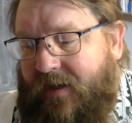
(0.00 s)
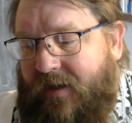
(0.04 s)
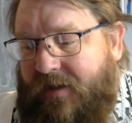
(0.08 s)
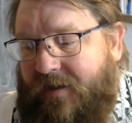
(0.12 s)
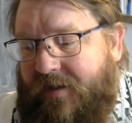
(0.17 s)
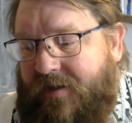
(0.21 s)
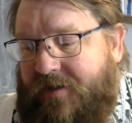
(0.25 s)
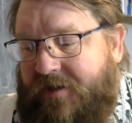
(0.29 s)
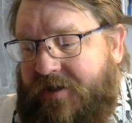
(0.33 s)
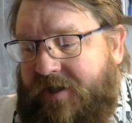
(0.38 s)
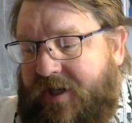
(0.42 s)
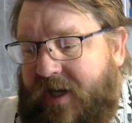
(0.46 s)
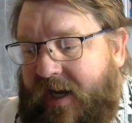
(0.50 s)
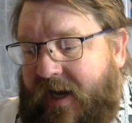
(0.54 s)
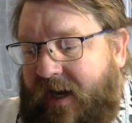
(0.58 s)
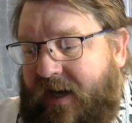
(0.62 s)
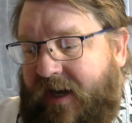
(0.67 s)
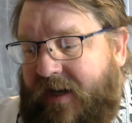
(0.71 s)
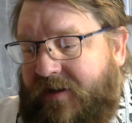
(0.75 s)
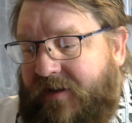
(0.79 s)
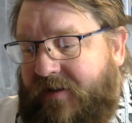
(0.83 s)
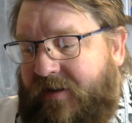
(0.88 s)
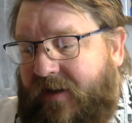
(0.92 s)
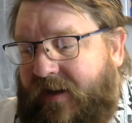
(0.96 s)

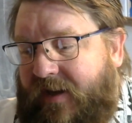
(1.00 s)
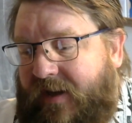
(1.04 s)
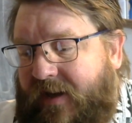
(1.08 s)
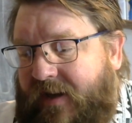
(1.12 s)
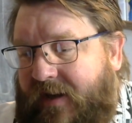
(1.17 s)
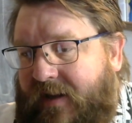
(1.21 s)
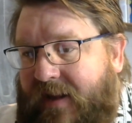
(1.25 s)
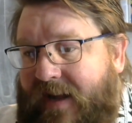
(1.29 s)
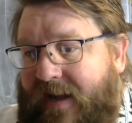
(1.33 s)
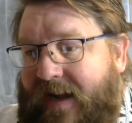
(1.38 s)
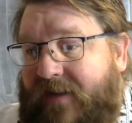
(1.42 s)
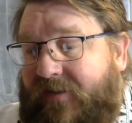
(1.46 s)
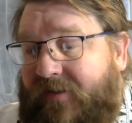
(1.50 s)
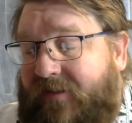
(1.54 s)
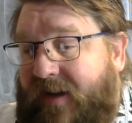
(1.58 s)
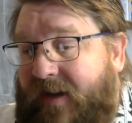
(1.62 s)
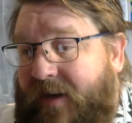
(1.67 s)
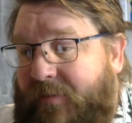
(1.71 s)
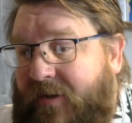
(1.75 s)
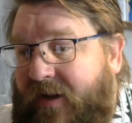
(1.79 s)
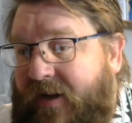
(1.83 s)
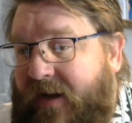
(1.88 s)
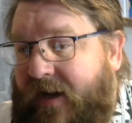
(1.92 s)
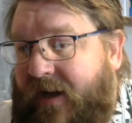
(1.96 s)
change the class
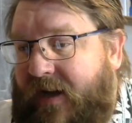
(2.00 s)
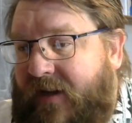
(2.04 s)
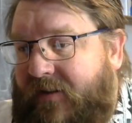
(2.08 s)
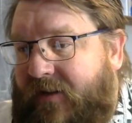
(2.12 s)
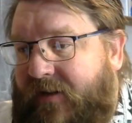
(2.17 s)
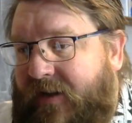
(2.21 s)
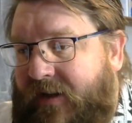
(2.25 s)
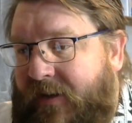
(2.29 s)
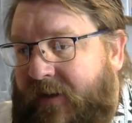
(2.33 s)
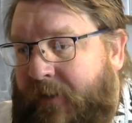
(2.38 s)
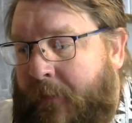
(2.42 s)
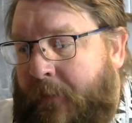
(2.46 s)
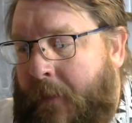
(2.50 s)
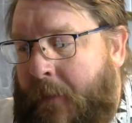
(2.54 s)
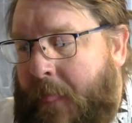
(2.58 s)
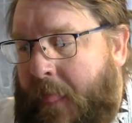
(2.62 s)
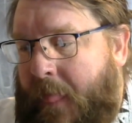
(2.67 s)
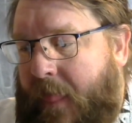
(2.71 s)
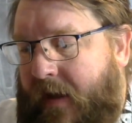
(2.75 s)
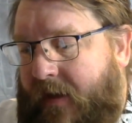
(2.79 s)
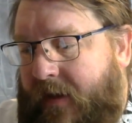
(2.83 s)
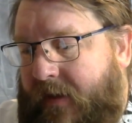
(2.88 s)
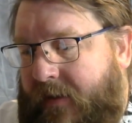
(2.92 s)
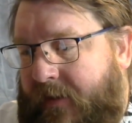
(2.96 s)
time today until
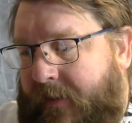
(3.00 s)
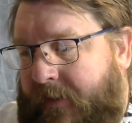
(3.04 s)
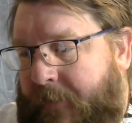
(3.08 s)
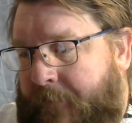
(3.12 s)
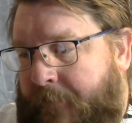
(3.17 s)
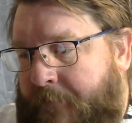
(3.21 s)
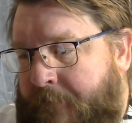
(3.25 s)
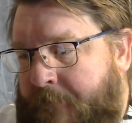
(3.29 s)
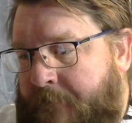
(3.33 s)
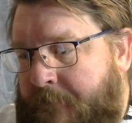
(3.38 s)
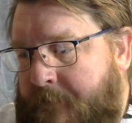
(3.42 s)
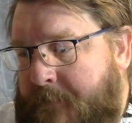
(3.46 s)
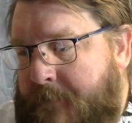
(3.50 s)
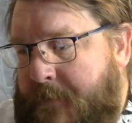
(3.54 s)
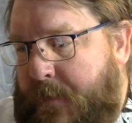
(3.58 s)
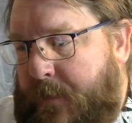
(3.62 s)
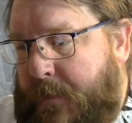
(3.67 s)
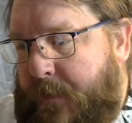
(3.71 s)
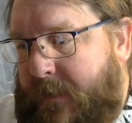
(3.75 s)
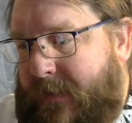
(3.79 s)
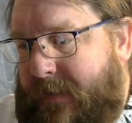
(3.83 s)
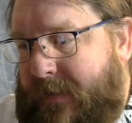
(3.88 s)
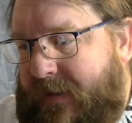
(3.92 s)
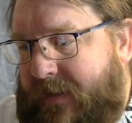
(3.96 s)

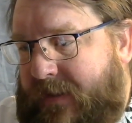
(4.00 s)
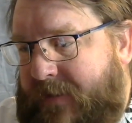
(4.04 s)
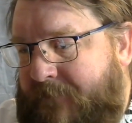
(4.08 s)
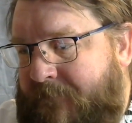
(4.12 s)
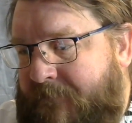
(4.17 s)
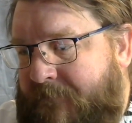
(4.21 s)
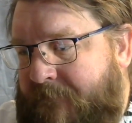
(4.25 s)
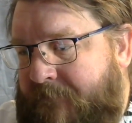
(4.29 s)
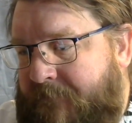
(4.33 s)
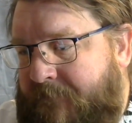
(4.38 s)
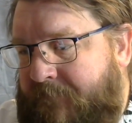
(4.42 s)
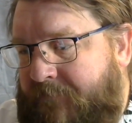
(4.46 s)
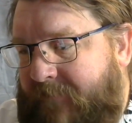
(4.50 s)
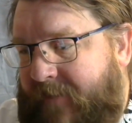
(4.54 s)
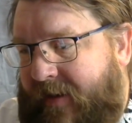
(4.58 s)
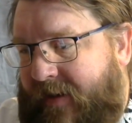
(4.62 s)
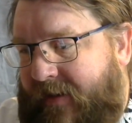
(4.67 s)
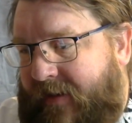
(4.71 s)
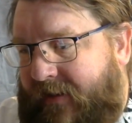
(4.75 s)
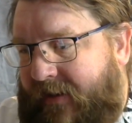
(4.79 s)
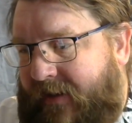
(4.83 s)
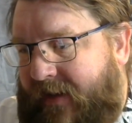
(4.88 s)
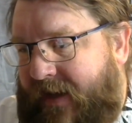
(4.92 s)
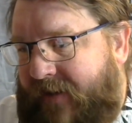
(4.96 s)

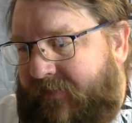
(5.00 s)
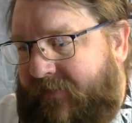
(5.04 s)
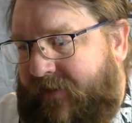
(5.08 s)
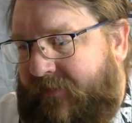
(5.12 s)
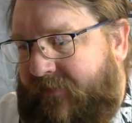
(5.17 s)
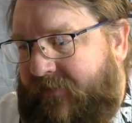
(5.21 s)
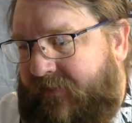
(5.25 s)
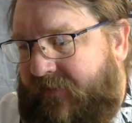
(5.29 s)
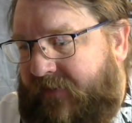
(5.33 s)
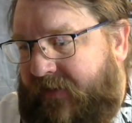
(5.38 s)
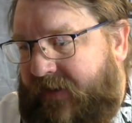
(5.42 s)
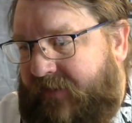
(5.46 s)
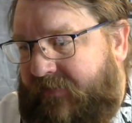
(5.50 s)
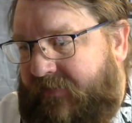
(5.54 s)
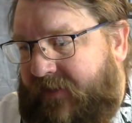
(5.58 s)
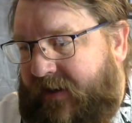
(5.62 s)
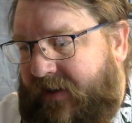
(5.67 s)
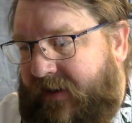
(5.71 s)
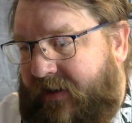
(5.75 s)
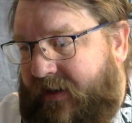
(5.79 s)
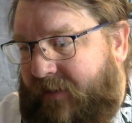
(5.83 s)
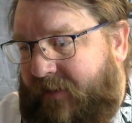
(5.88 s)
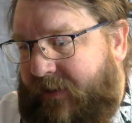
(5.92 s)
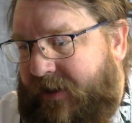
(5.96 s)

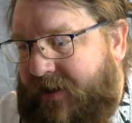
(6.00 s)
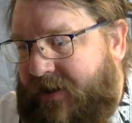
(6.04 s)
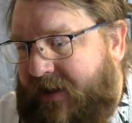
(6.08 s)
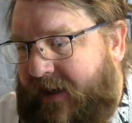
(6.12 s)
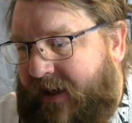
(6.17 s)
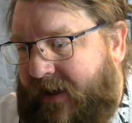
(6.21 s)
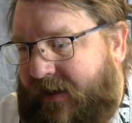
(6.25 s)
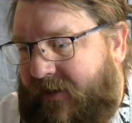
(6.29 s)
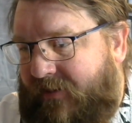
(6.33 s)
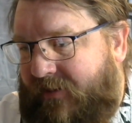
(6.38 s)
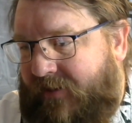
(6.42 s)
11:15. Let me check.